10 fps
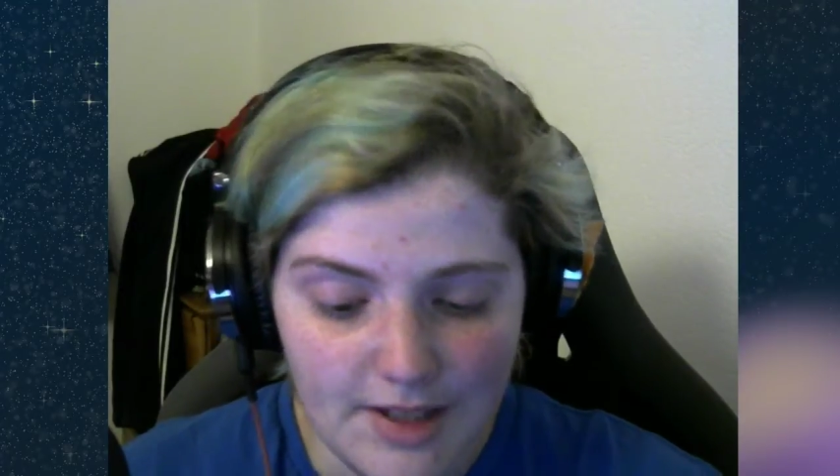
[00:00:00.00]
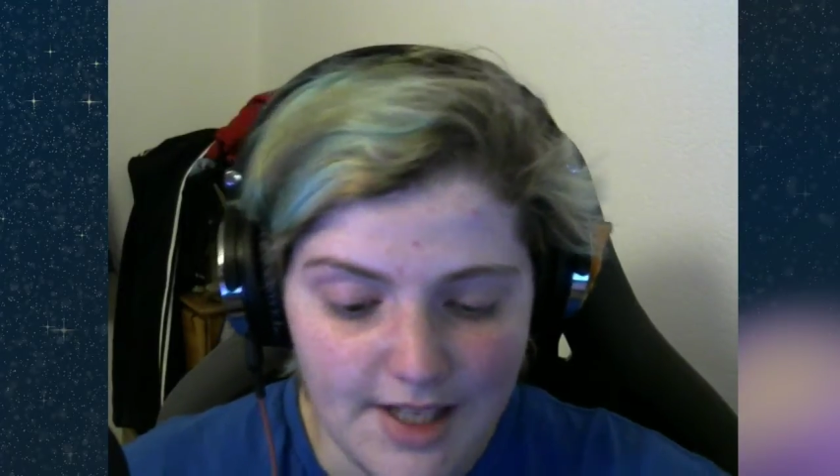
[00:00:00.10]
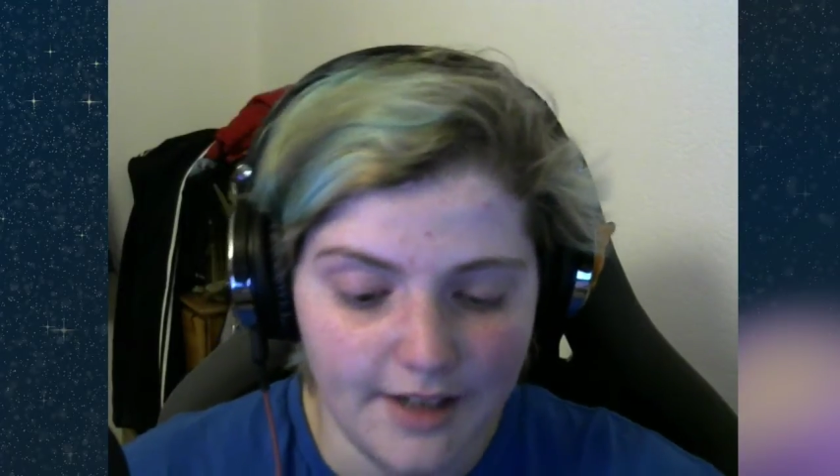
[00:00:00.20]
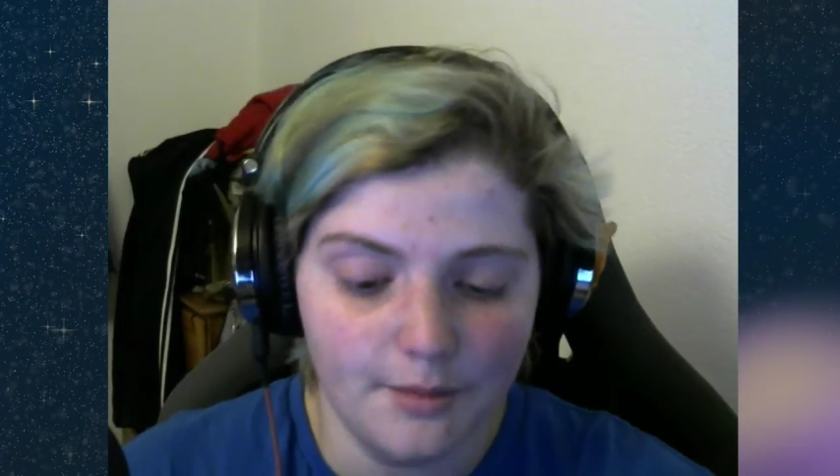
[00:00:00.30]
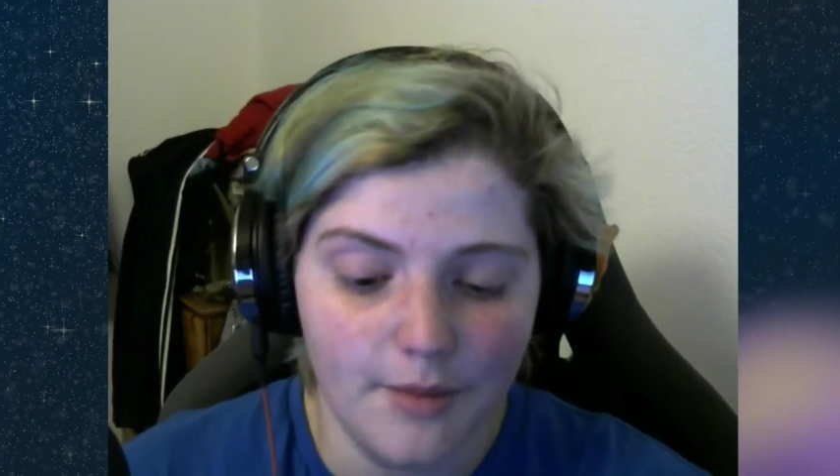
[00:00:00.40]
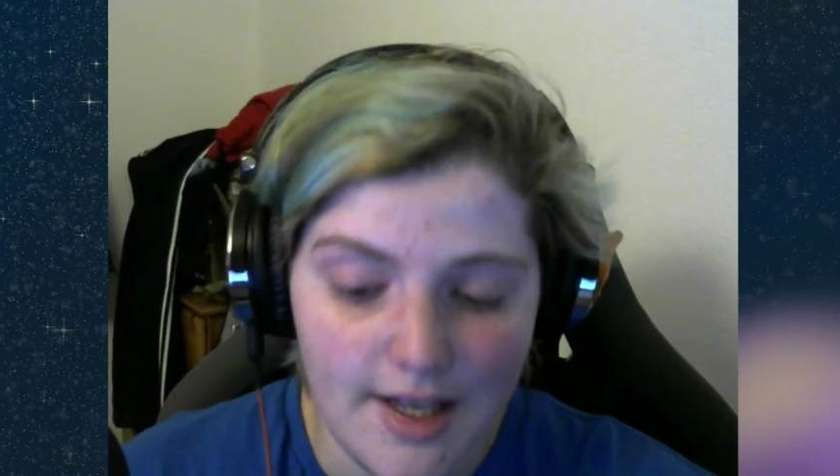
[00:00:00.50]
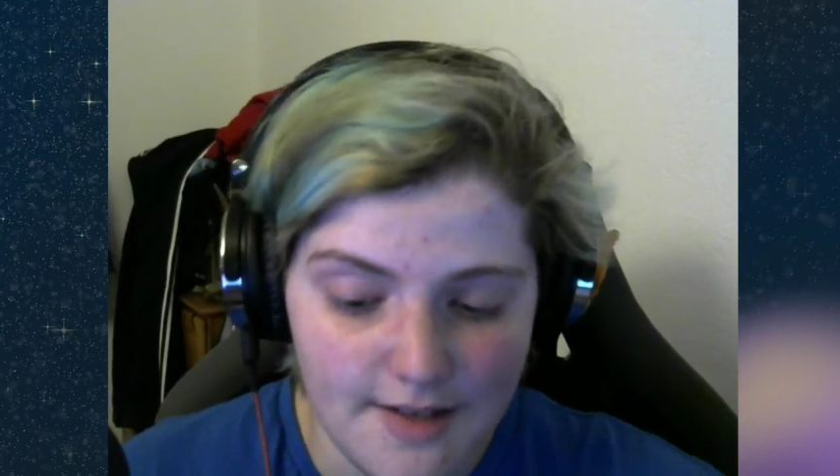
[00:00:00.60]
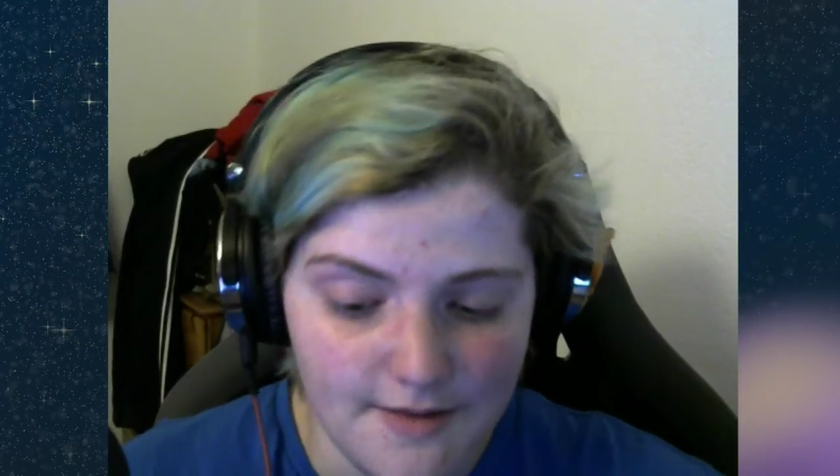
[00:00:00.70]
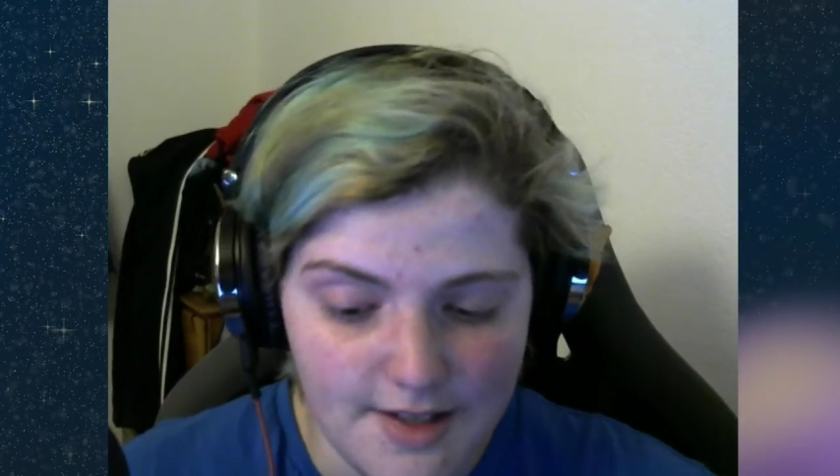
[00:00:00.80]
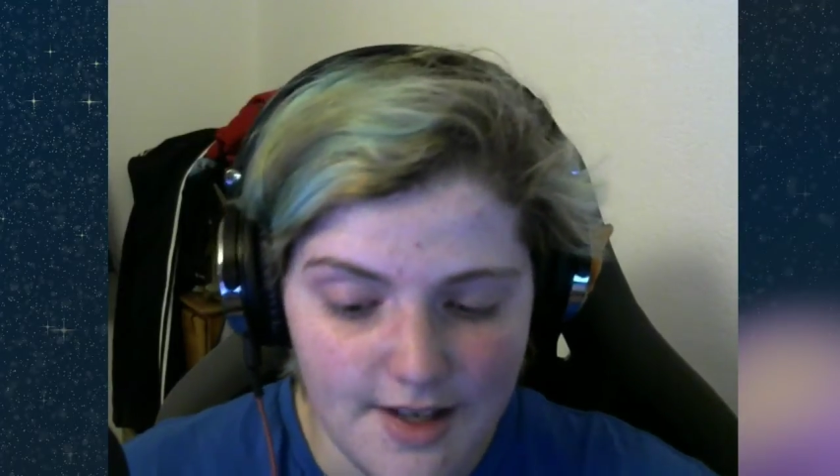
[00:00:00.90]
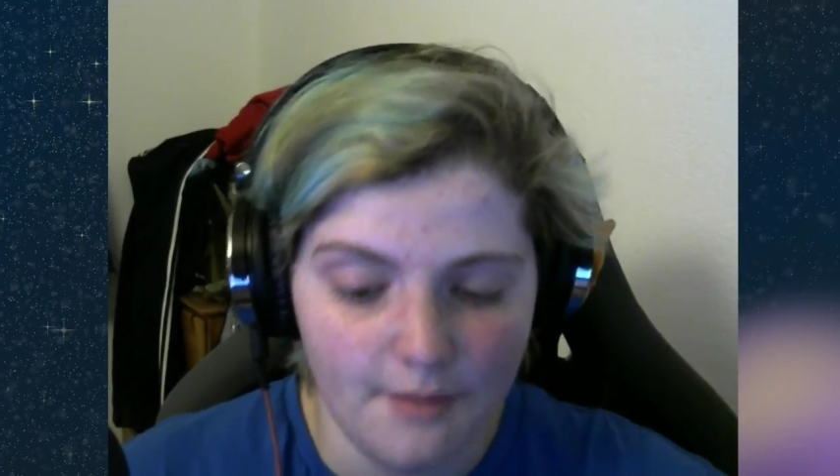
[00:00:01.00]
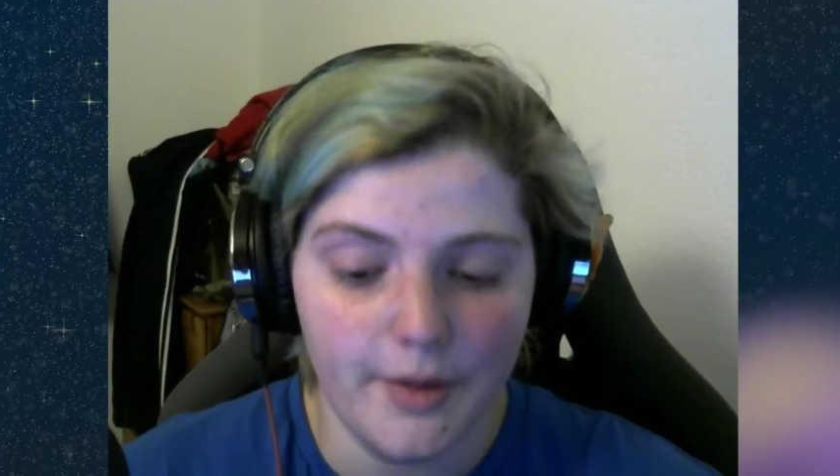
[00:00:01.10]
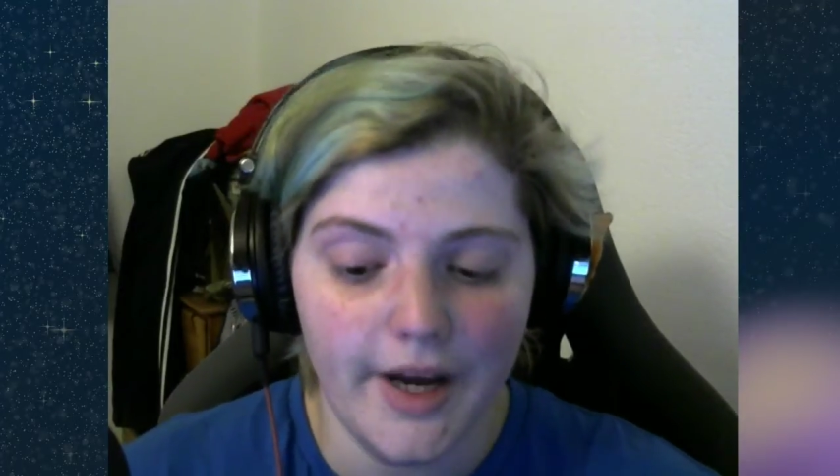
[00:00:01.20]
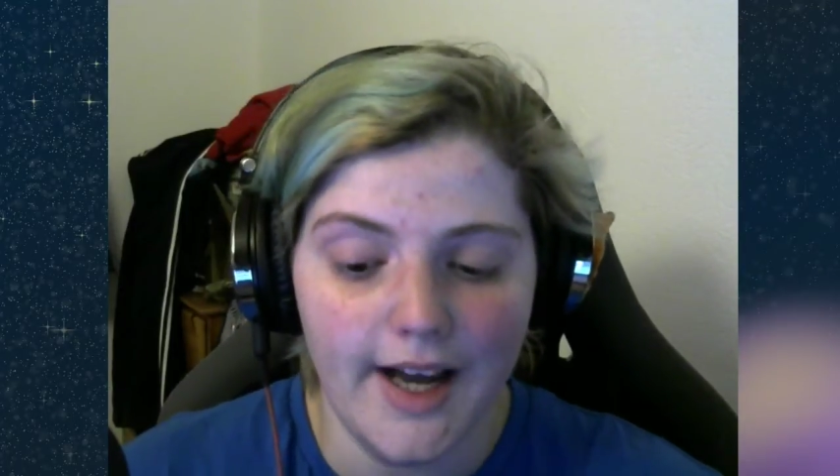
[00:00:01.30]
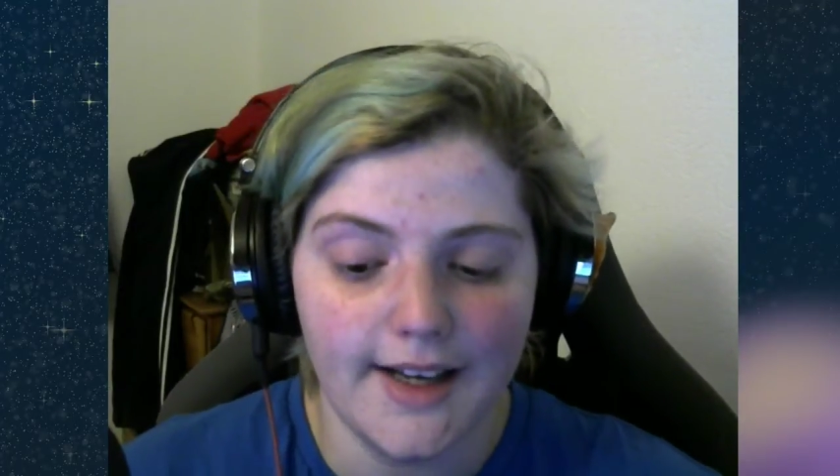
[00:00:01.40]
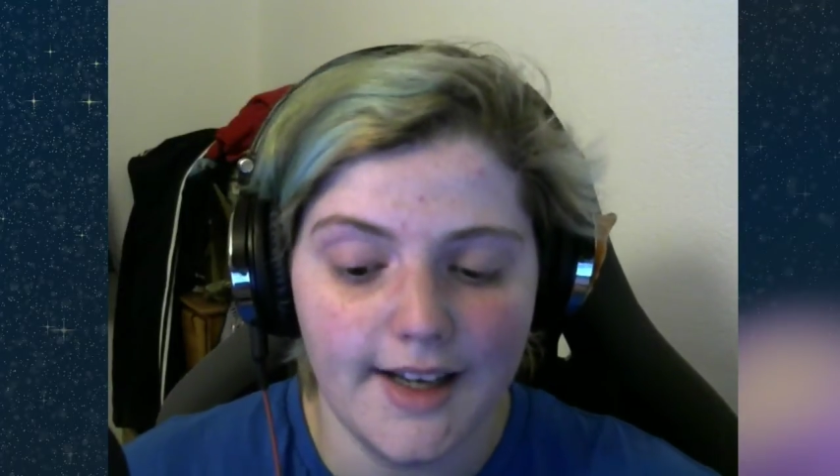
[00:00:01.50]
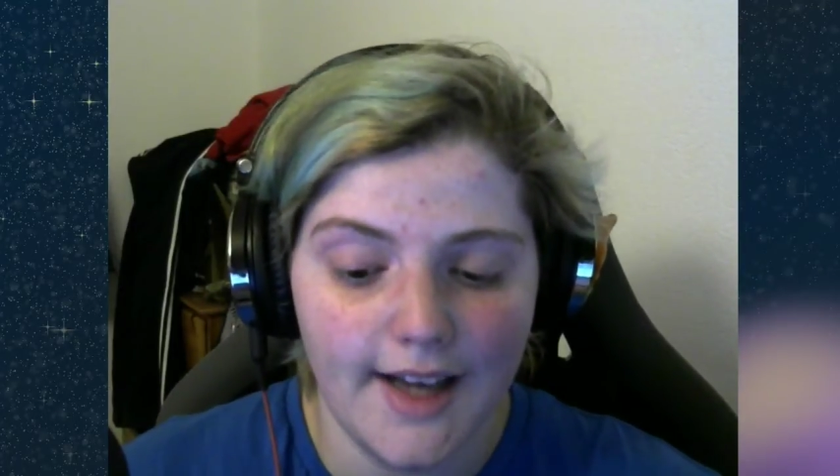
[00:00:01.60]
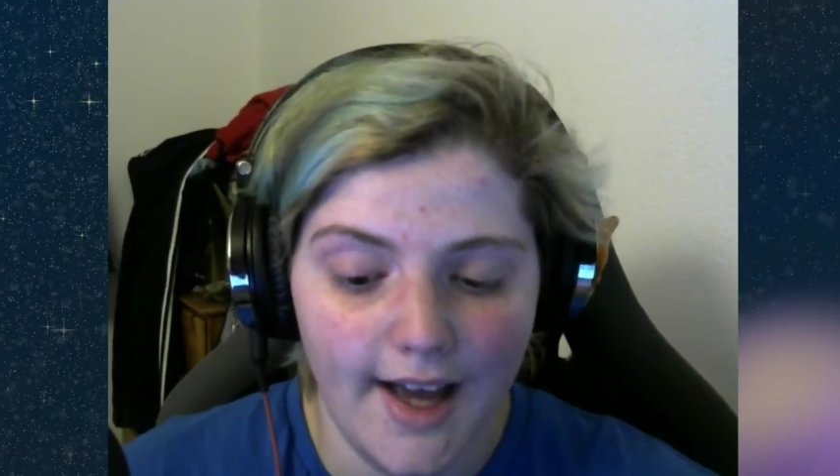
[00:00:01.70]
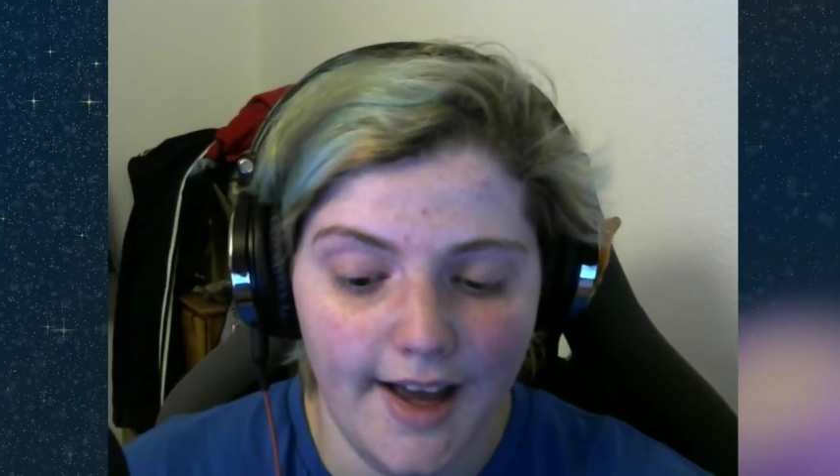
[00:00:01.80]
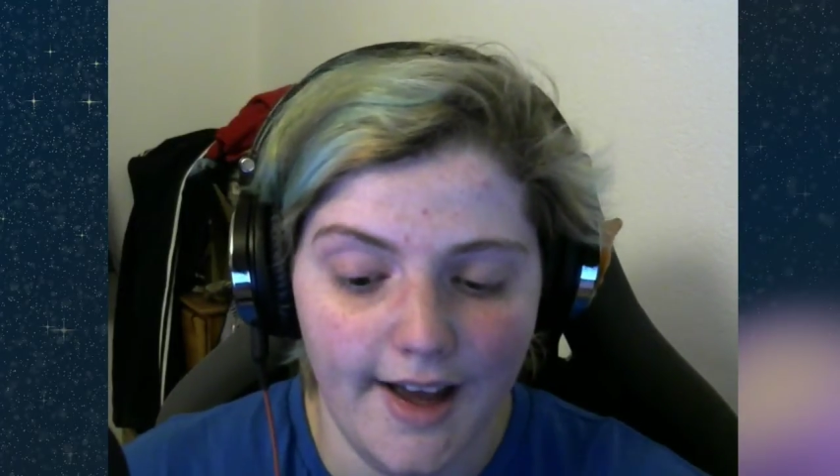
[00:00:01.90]
take a massive step back
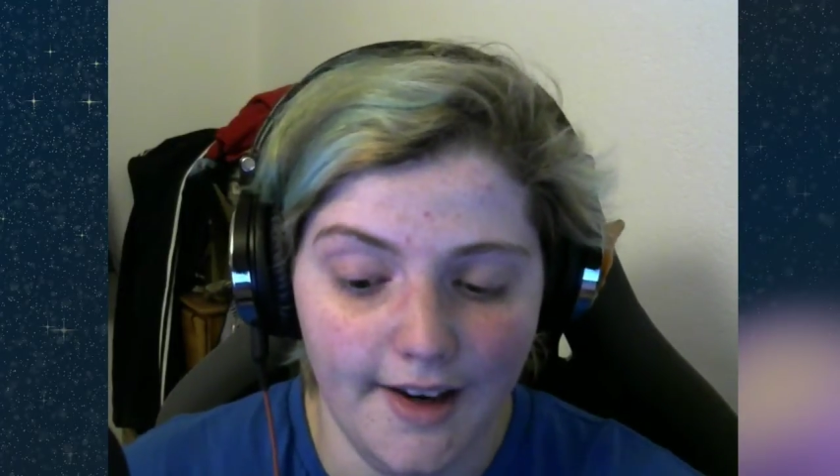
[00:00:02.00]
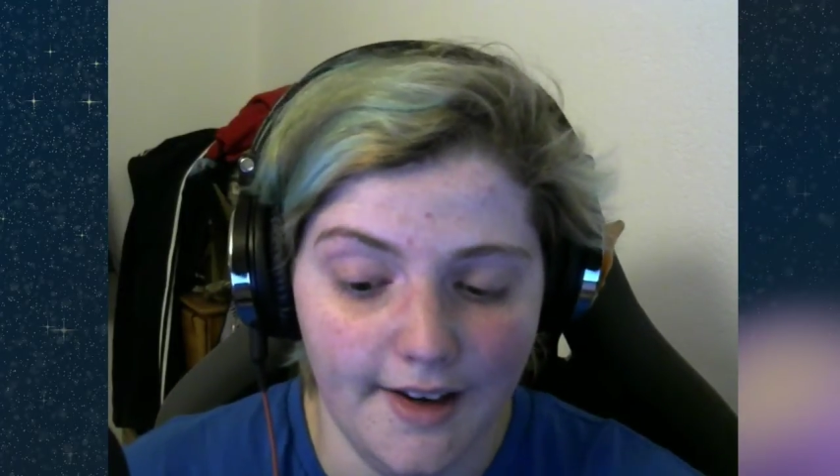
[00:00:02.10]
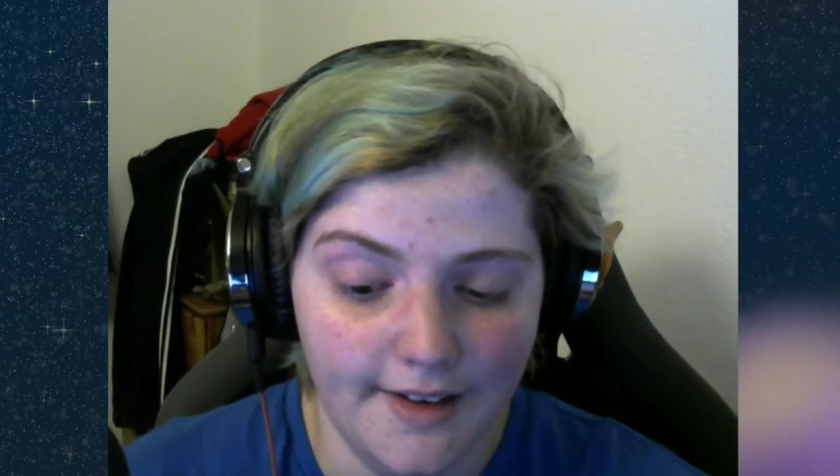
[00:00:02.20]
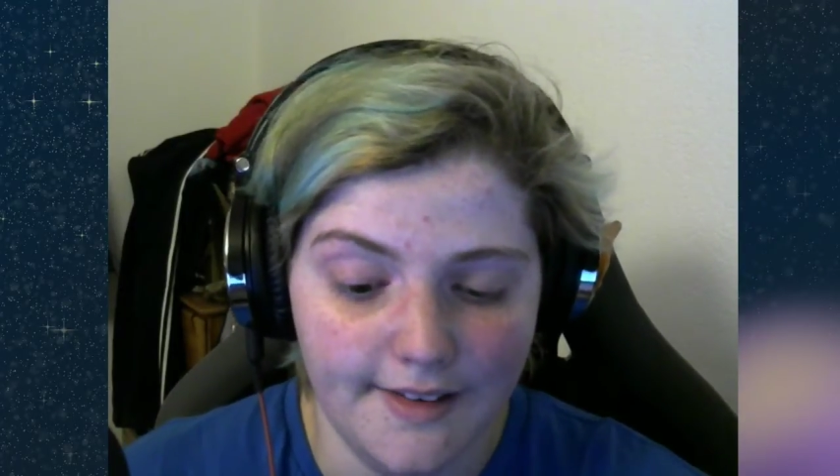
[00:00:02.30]
and,